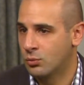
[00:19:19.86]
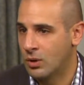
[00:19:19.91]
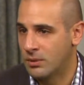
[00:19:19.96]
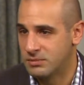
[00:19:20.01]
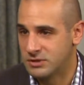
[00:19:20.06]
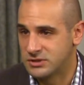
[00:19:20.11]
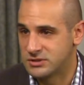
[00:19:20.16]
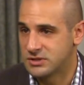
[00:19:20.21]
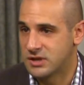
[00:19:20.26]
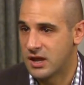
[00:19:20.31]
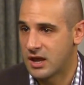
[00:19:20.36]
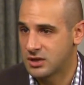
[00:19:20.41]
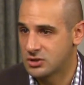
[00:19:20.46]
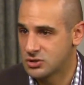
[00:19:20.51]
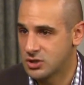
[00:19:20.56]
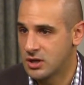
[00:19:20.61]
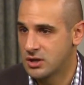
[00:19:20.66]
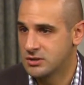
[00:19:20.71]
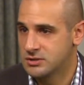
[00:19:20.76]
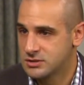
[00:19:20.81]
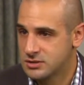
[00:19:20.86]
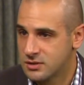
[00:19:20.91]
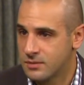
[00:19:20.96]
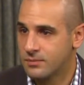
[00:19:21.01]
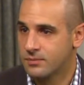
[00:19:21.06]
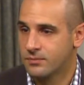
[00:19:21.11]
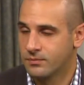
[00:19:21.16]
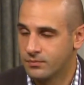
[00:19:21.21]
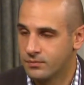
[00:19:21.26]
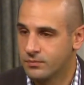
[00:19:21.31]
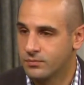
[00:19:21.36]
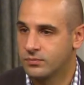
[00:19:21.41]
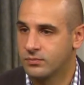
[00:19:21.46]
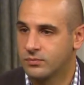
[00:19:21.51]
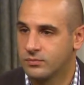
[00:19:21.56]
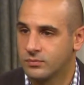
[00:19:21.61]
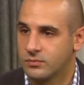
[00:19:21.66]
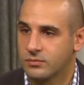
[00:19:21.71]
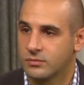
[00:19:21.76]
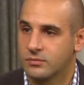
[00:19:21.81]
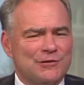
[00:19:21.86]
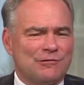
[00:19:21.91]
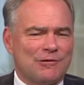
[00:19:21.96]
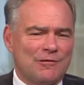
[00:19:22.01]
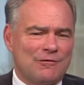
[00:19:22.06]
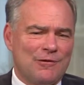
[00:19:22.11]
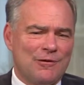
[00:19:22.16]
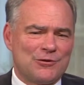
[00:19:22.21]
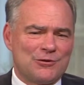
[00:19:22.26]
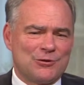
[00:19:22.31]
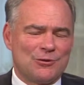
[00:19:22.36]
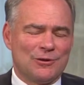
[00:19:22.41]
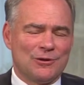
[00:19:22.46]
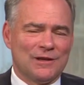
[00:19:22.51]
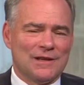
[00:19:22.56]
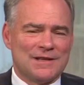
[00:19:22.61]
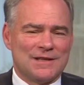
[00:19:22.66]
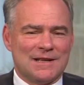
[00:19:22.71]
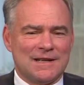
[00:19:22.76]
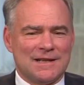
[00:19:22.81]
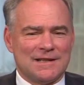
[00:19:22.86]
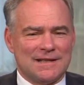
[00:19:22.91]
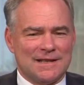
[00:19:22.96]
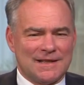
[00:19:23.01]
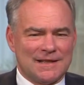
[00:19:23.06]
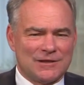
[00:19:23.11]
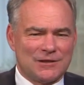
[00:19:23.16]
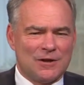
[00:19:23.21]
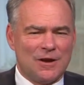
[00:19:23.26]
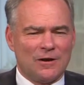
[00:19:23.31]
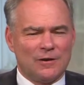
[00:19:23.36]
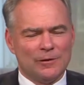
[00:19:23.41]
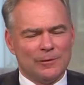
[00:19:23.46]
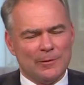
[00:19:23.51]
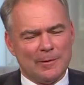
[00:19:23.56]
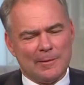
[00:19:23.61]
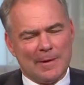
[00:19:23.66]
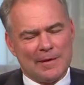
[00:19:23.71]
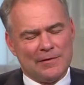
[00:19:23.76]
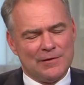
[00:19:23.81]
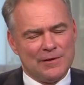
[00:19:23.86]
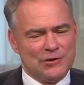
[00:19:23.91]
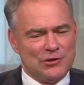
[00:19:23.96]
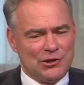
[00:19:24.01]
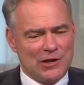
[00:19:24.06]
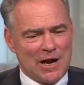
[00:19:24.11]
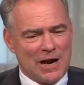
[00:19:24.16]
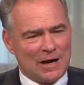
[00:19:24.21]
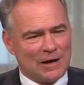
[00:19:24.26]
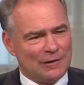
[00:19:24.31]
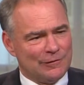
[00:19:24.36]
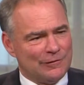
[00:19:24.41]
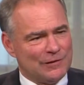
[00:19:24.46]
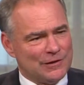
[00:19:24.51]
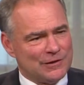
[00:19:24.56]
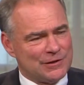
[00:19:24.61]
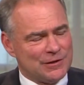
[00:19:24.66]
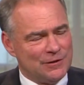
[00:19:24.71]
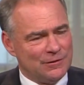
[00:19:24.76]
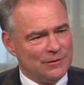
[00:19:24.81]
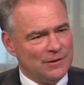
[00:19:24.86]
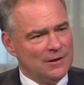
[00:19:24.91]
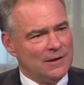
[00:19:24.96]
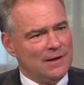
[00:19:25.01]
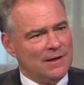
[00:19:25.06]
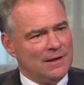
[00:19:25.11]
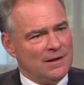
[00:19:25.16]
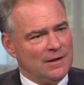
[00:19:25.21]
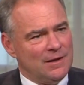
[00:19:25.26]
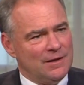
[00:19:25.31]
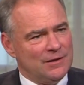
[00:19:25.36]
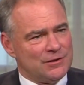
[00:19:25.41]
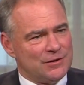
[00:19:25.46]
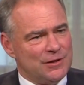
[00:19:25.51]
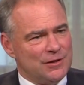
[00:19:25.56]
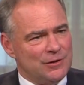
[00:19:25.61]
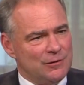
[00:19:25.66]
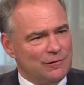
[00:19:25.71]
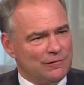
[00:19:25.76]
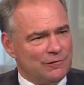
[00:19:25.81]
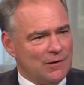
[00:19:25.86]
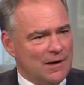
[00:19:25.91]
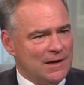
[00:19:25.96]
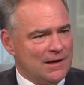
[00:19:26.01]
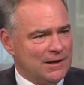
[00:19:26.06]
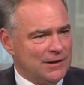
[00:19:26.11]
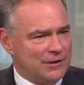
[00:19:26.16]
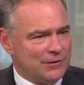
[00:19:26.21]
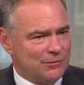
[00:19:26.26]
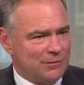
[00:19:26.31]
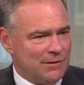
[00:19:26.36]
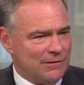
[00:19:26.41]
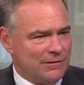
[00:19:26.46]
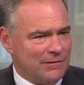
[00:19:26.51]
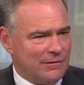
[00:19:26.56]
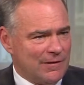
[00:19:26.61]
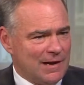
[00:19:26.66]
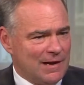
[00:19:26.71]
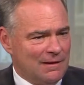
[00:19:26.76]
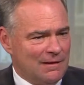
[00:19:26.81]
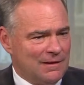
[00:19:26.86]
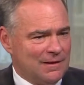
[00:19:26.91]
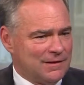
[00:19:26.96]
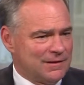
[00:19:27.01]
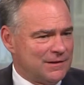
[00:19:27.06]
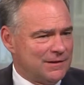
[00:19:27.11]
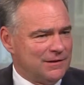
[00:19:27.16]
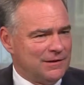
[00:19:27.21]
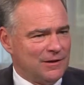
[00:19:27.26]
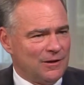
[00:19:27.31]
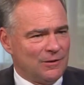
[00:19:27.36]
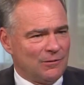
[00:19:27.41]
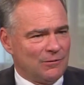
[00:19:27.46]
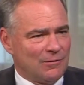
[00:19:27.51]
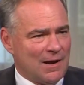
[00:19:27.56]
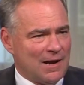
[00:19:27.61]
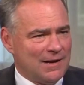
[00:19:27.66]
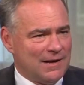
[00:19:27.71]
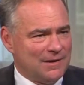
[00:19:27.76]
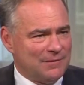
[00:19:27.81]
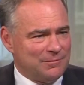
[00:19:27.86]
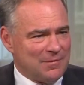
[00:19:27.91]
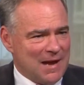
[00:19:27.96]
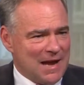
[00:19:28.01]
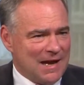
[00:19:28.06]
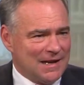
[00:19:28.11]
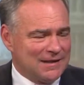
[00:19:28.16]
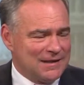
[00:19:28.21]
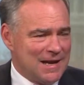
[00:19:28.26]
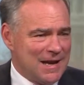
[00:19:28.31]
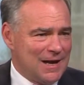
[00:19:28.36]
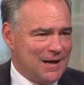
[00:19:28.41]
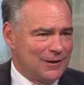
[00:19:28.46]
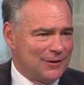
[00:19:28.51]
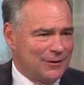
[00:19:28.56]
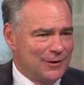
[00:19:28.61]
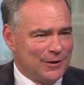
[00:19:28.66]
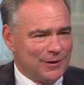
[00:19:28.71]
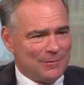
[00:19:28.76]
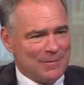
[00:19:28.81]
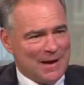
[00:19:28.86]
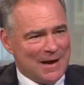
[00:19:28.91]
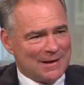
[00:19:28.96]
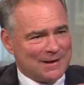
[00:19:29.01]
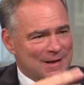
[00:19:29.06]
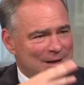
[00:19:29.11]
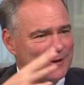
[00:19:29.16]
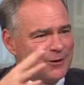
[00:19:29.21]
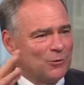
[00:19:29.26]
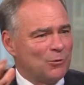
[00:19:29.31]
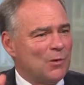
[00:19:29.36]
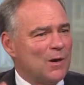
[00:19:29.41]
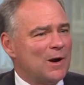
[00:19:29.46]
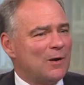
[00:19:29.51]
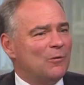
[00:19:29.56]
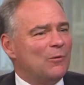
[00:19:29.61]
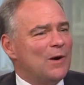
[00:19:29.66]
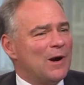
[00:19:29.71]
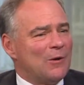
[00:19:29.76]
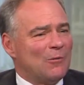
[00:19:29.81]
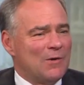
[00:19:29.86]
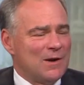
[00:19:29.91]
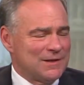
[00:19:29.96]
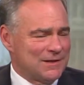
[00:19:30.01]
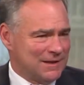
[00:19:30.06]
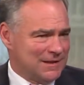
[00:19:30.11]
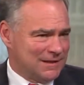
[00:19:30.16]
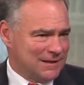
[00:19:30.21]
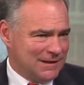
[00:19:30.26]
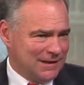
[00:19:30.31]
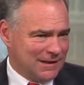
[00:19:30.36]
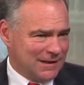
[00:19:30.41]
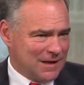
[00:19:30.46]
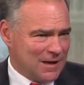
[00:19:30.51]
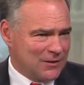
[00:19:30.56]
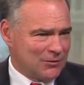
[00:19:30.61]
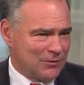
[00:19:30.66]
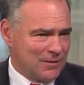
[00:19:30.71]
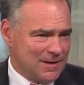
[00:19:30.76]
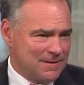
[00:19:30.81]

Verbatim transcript: weapons caches. Mm -hmm. And for folks who are listening to this, talk a little bit about the geography. So, is the Euphrates River Valley? Is it you know right in Baghdad or near Baghdad, or where where was this in the country?